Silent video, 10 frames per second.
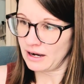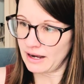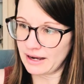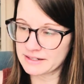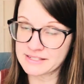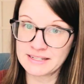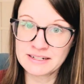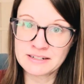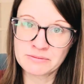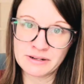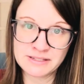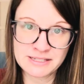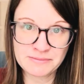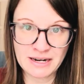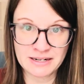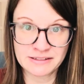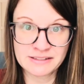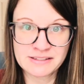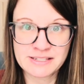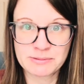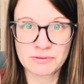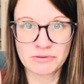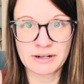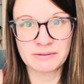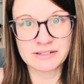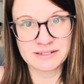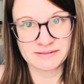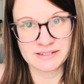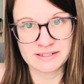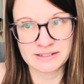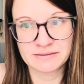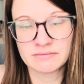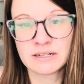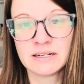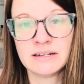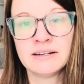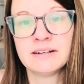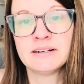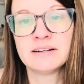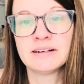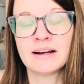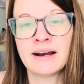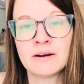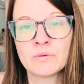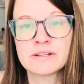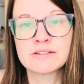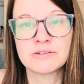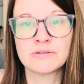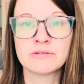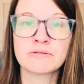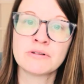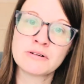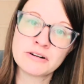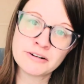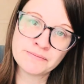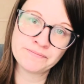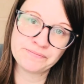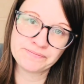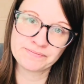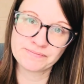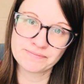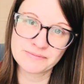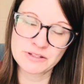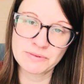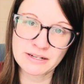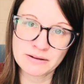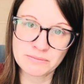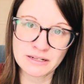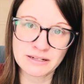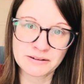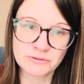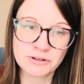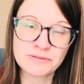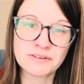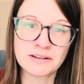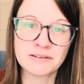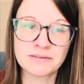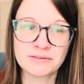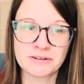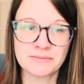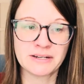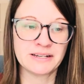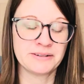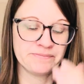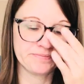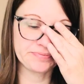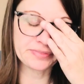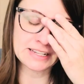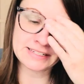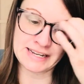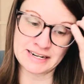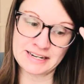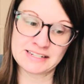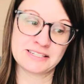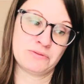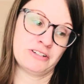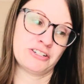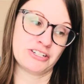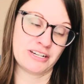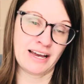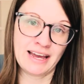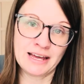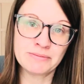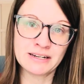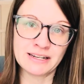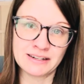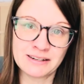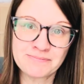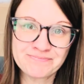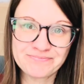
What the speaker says: I decided to run some errands before I went to visit. I went to Kroger to pick up my refill for my Xanax, which I had been needing